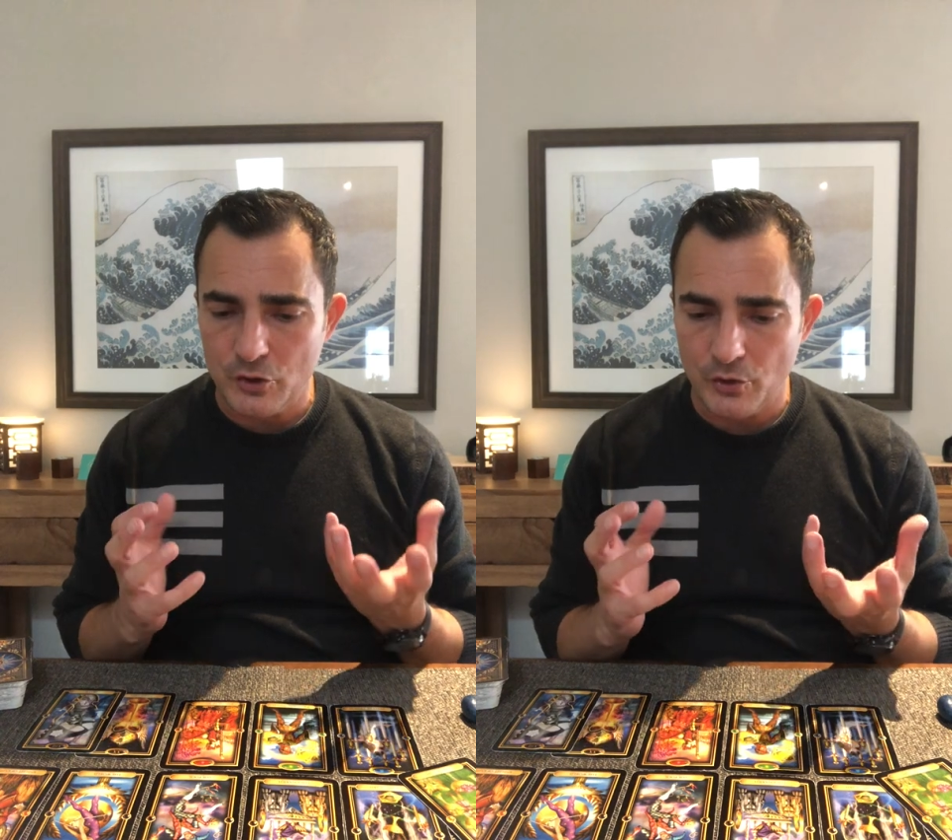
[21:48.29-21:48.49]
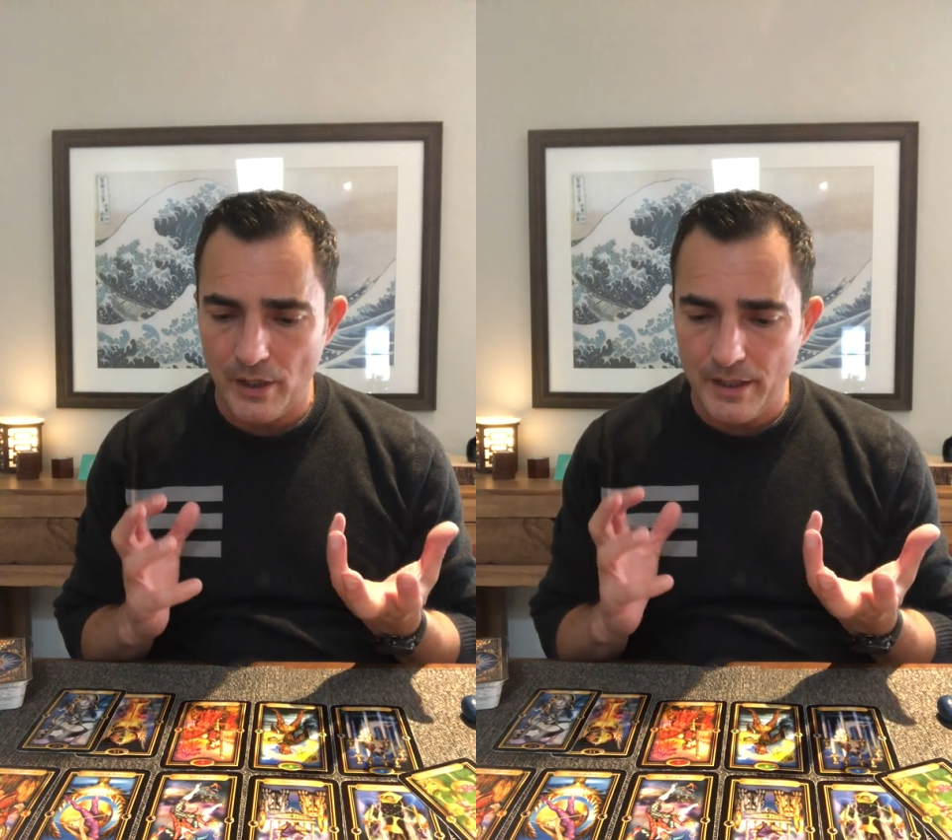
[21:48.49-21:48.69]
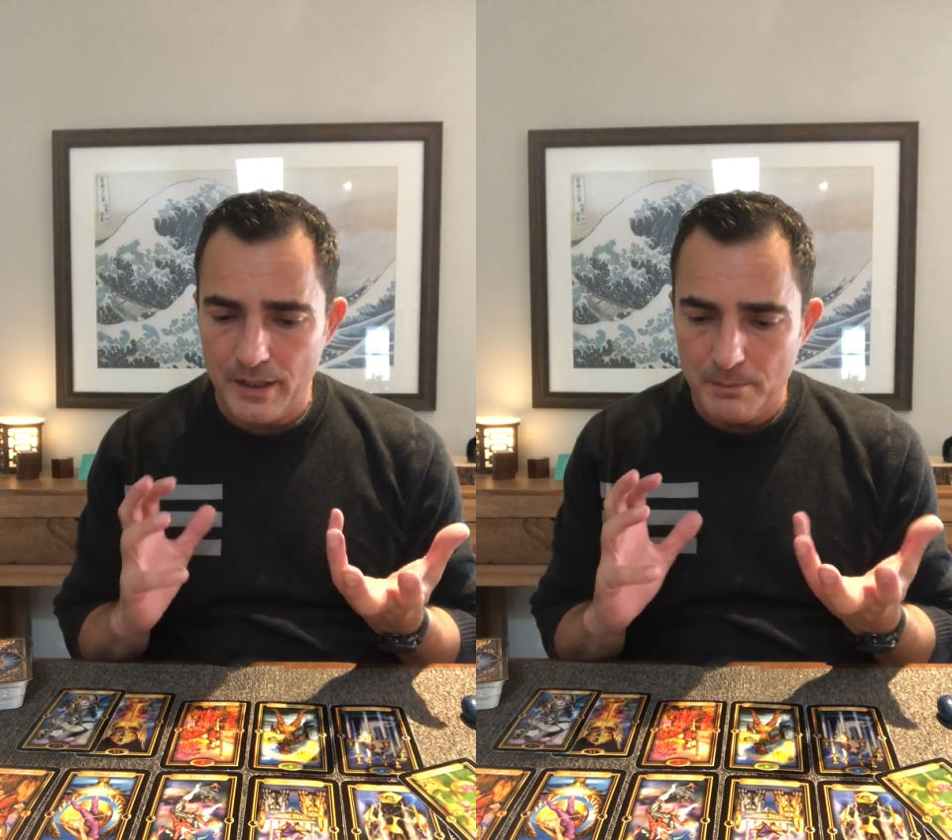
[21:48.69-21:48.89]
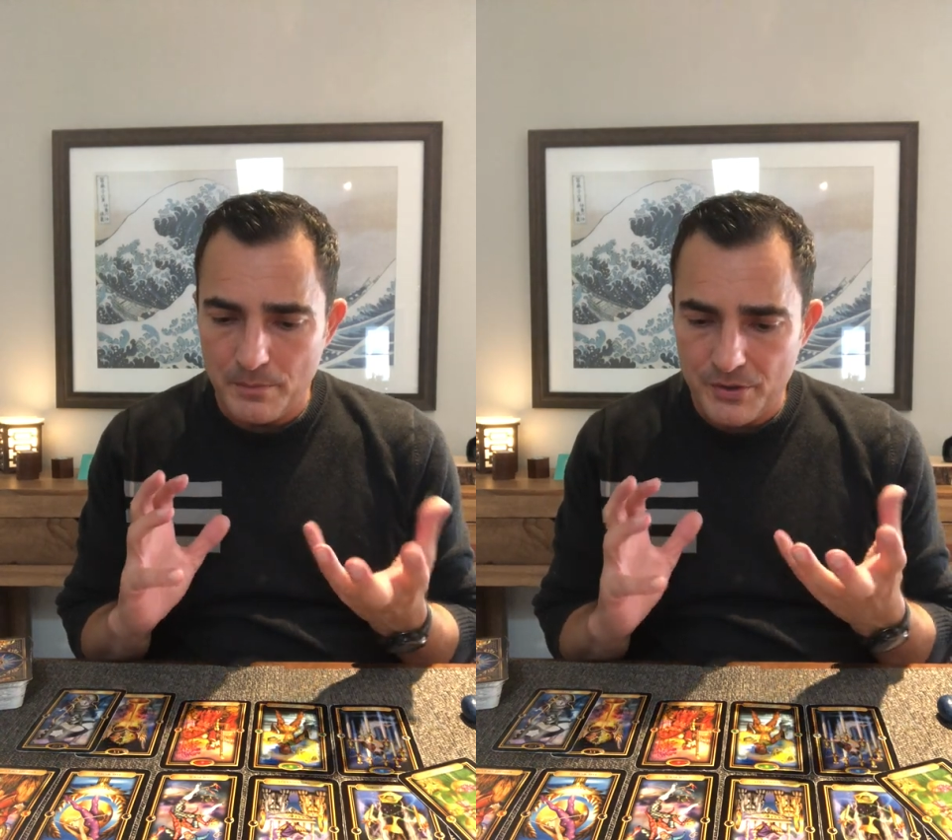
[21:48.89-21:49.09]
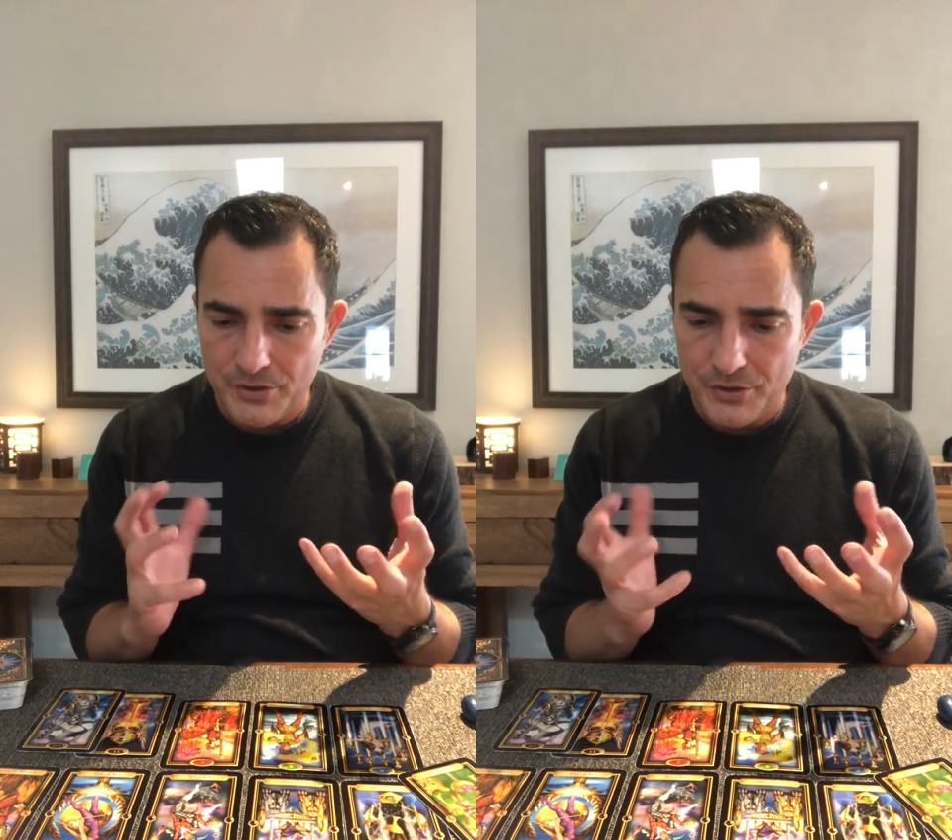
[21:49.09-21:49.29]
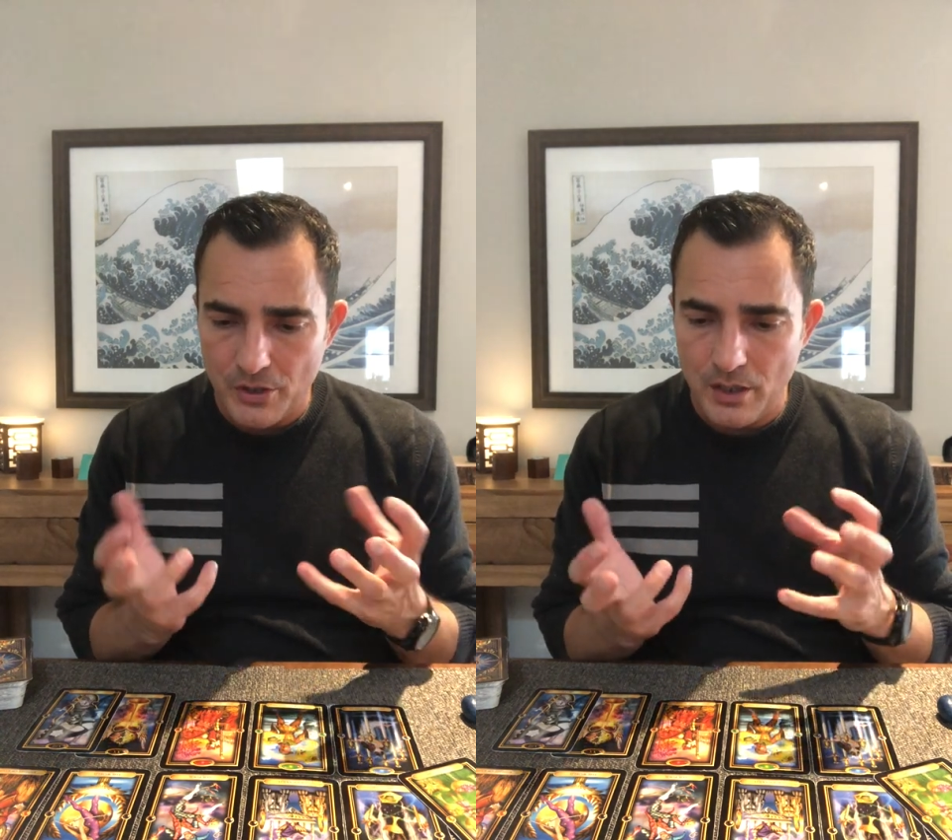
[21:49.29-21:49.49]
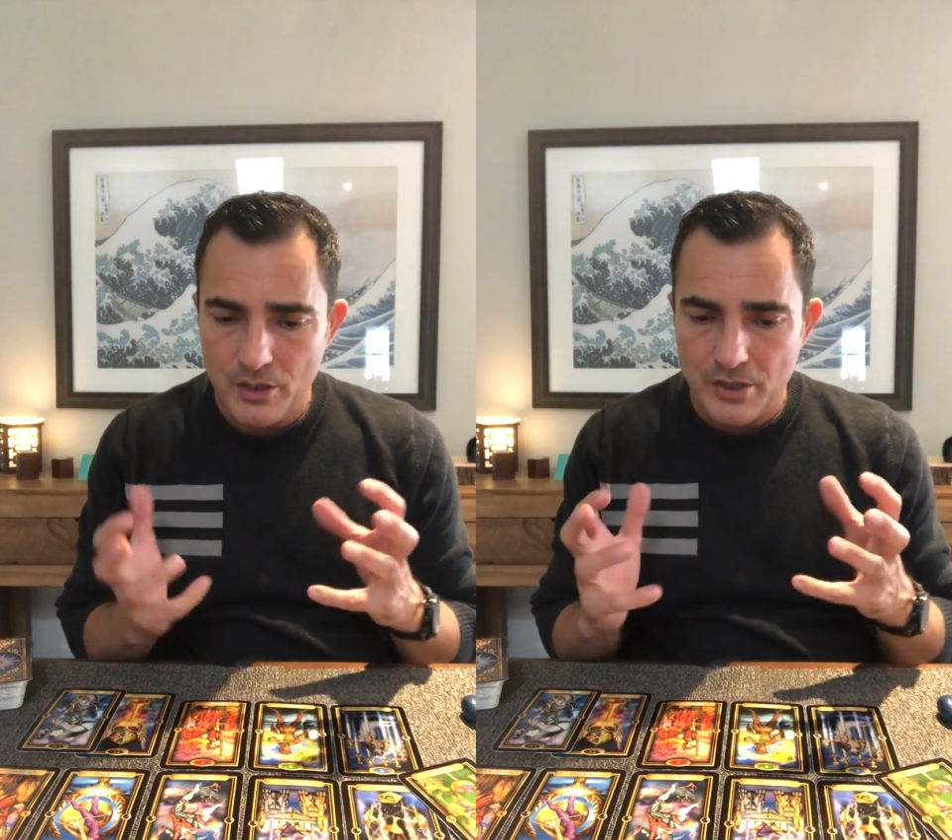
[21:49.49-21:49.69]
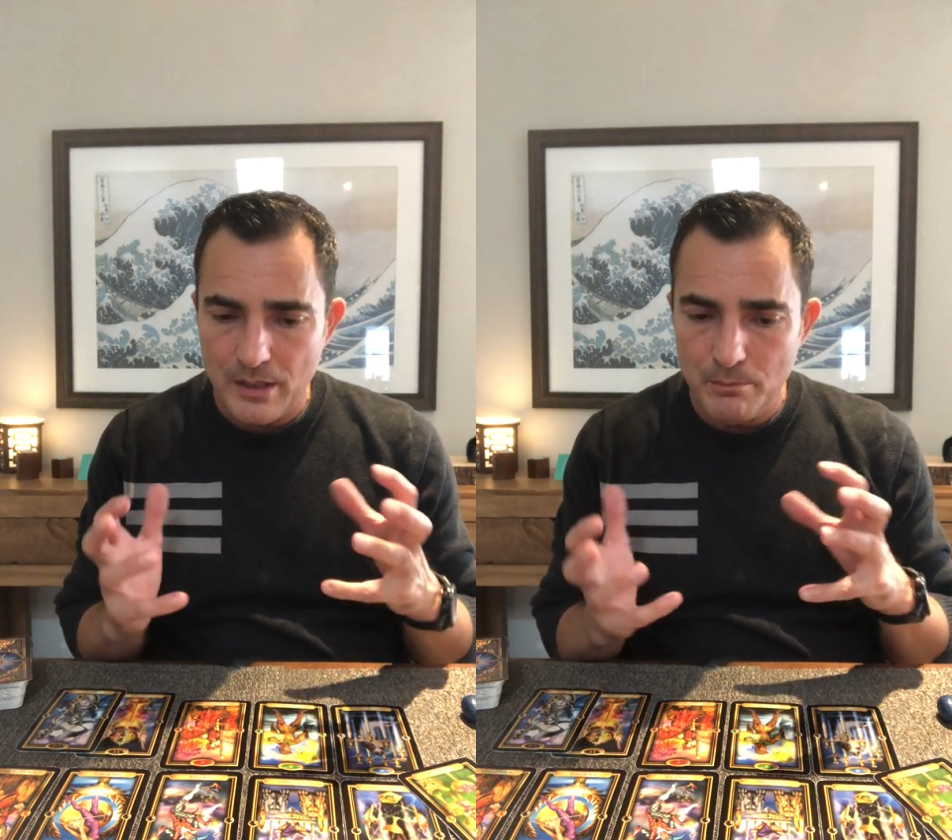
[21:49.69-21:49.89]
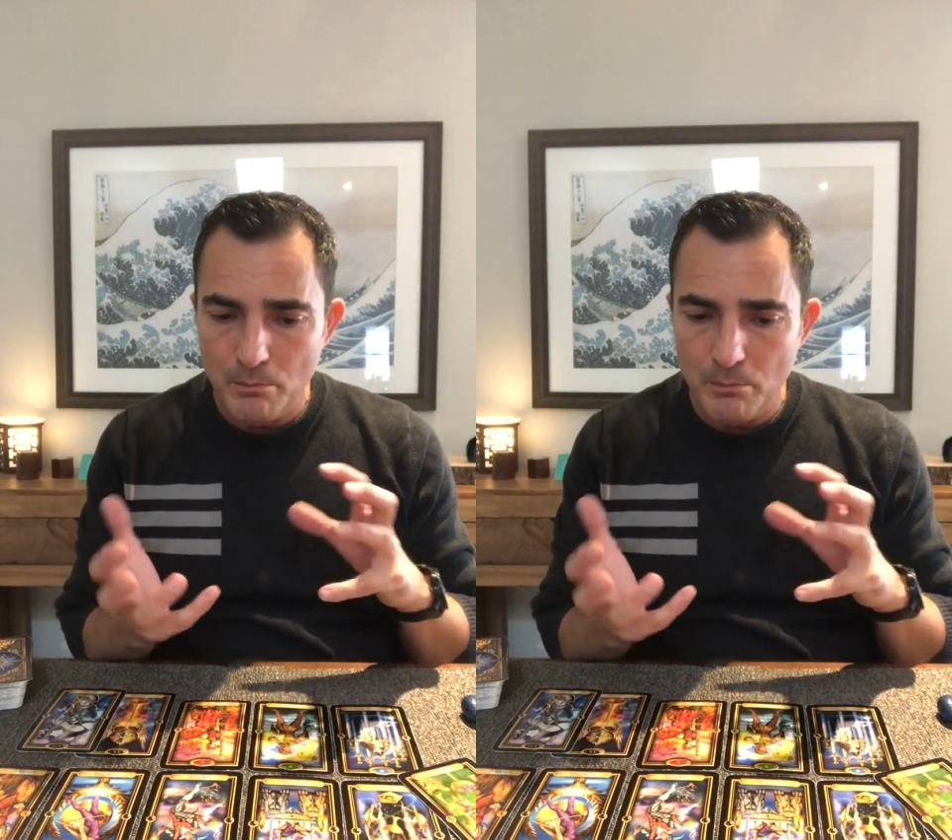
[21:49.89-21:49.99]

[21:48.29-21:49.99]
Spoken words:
try to massage and